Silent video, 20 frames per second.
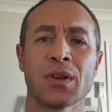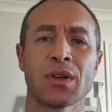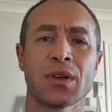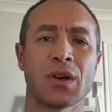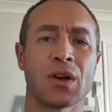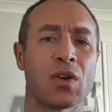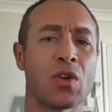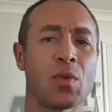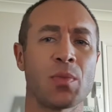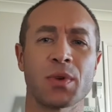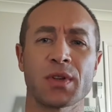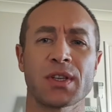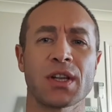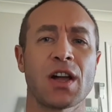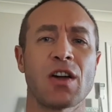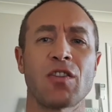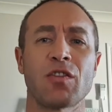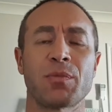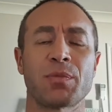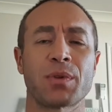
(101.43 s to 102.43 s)
almost
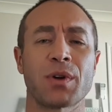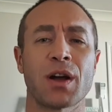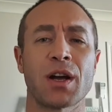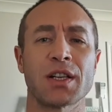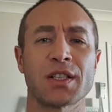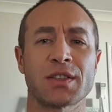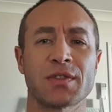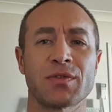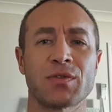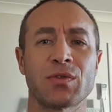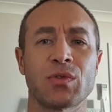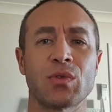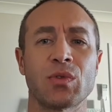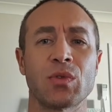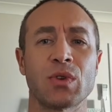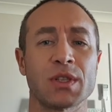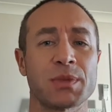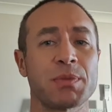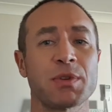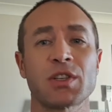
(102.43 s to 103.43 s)
half price, for
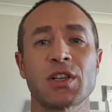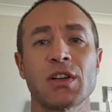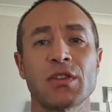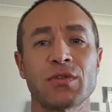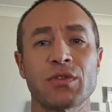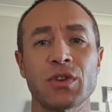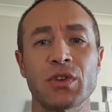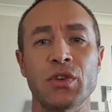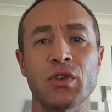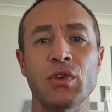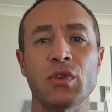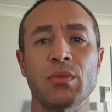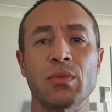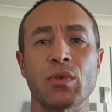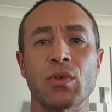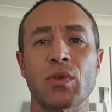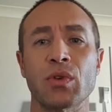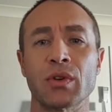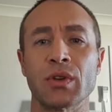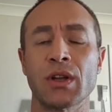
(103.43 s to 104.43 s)
especially for a
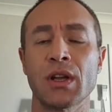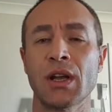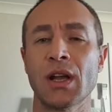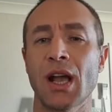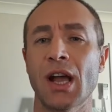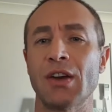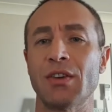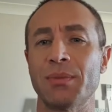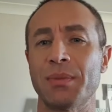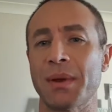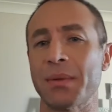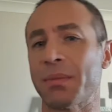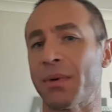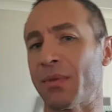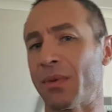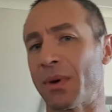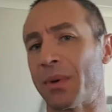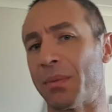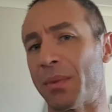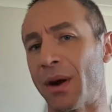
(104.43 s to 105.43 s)
newborn. I remember
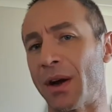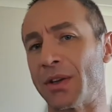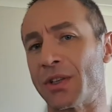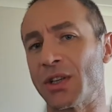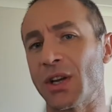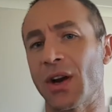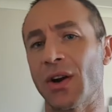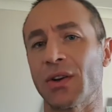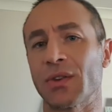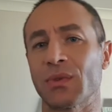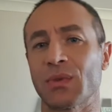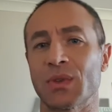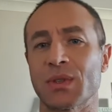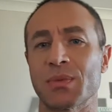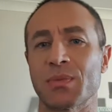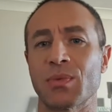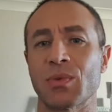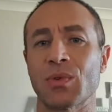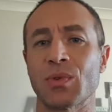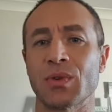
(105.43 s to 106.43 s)
when my child was
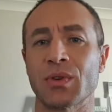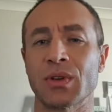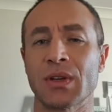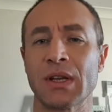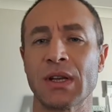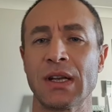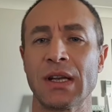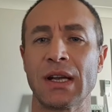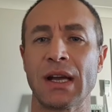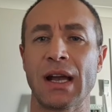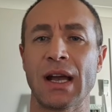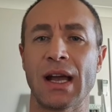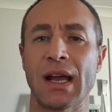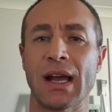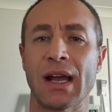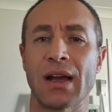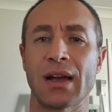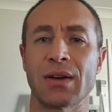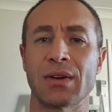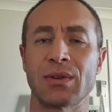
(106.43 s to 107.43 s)
born
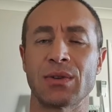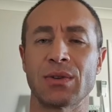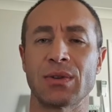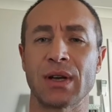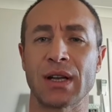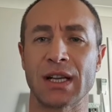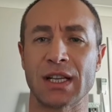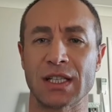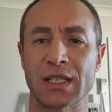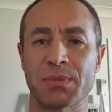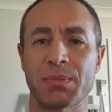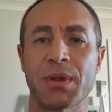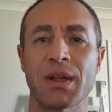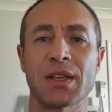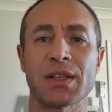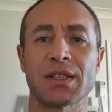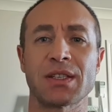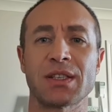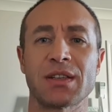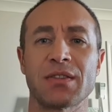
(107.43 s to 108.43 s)
how
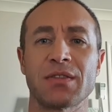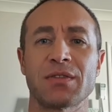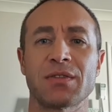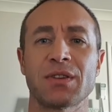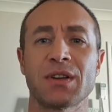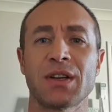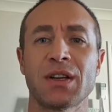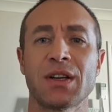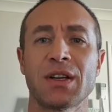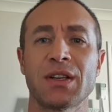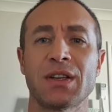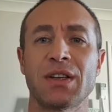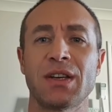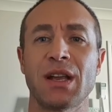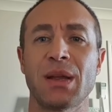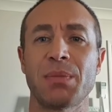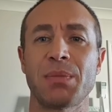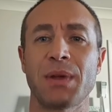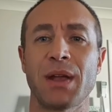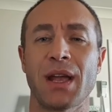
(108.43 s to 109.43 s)
expensive
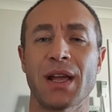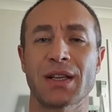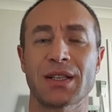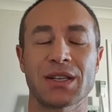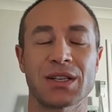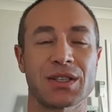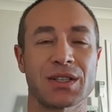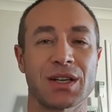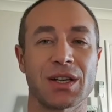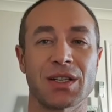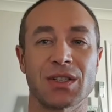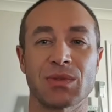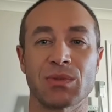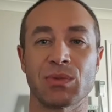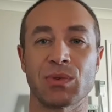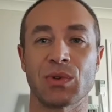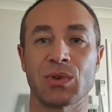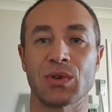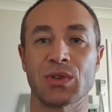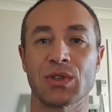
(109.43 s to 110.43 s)
nappy exercise
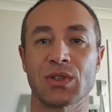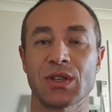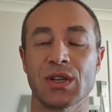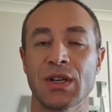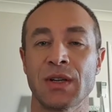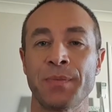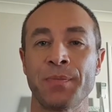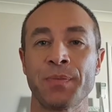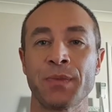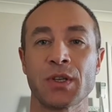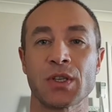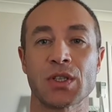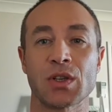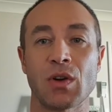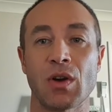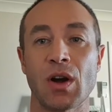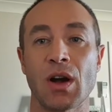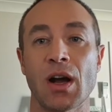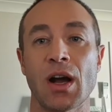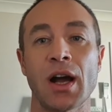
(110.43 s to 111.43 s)
was.
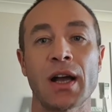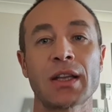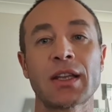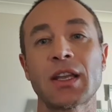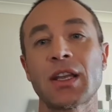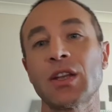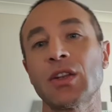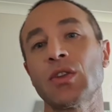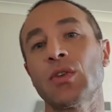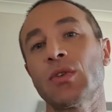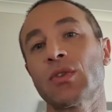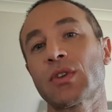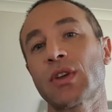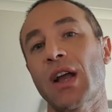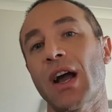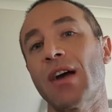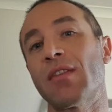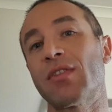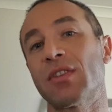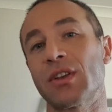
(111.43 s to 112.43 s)
So I cannot
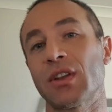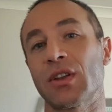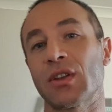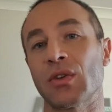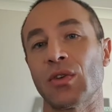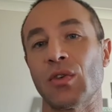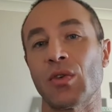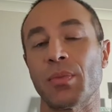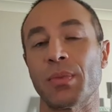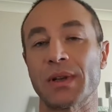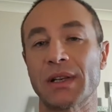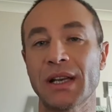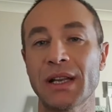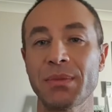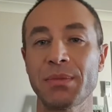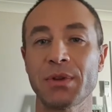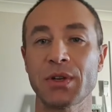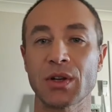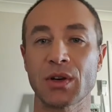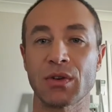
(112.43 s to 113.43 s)
cover it at all, but let
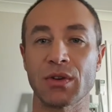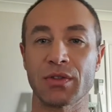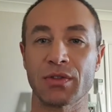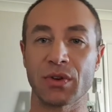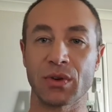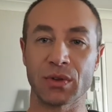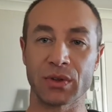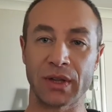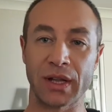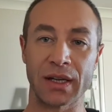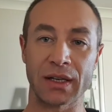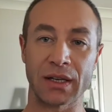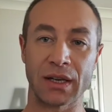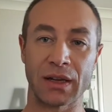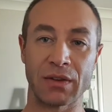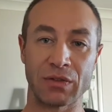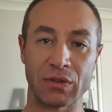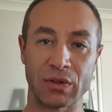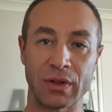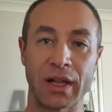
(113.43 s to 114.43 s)
me know if you'd
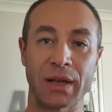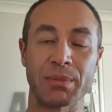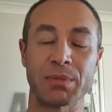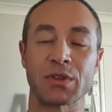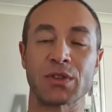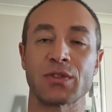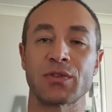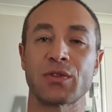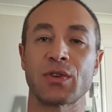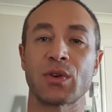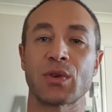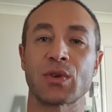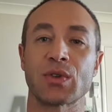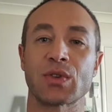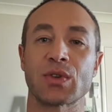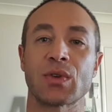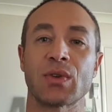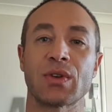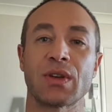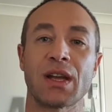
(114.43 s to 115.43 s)
like me to focus
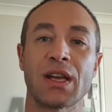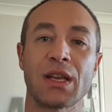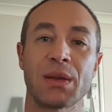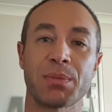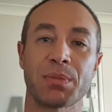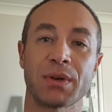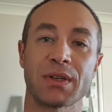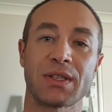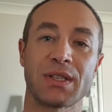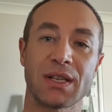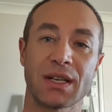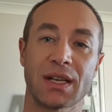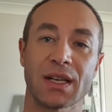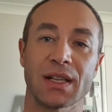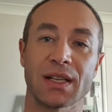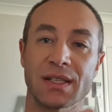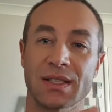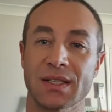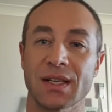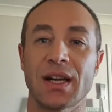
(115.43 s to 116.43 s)
on any
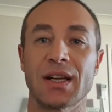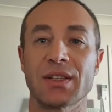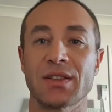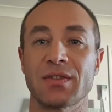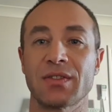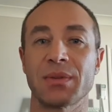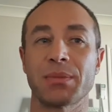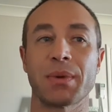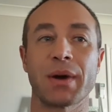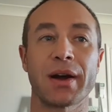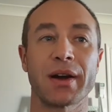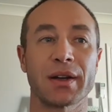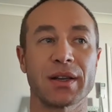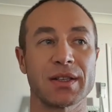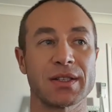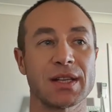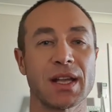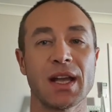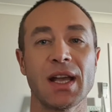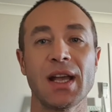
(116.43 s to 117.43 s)
particular size of the
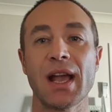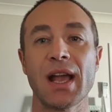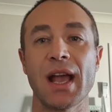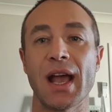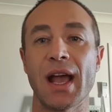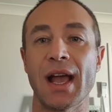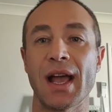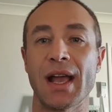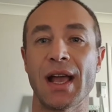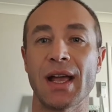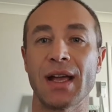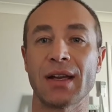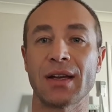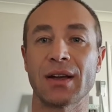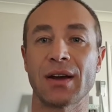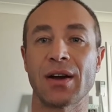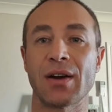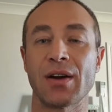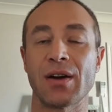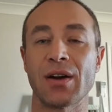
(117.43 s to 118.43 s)
bargains, and
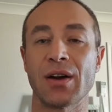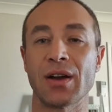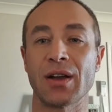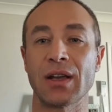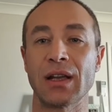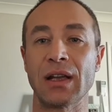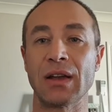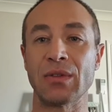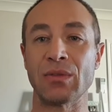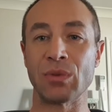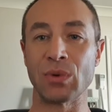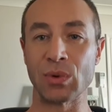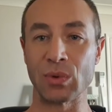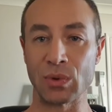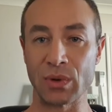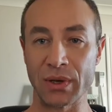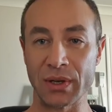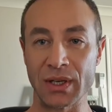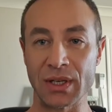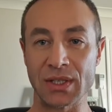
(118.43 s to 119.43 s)
I will
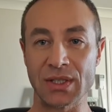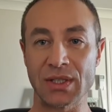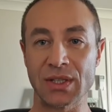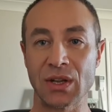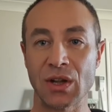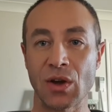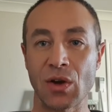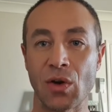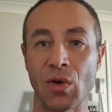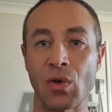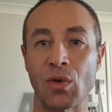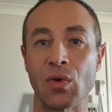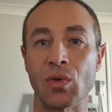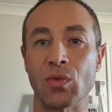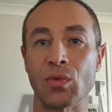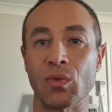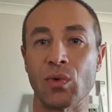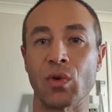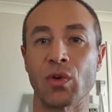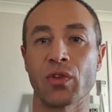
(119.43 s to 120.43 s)
list all
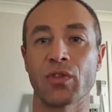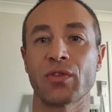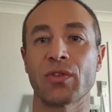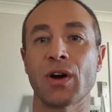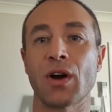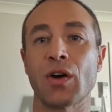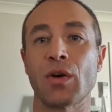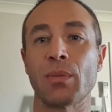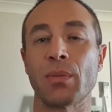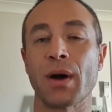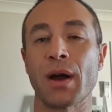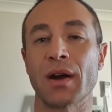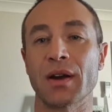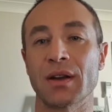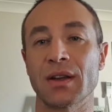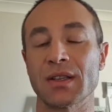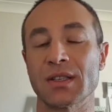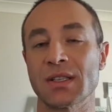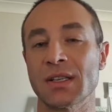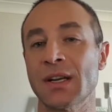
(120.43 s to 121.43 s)
worthwhile
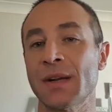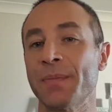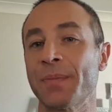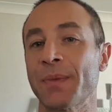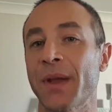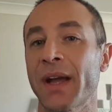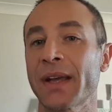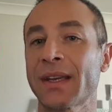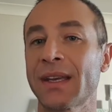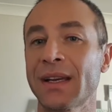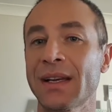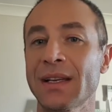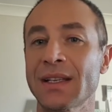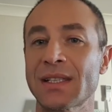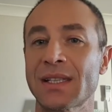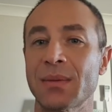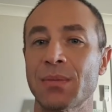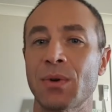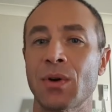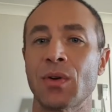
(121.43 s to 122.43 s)
bargains. I can list
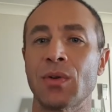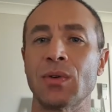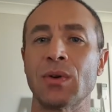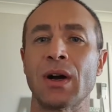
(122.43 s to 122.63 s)
them all.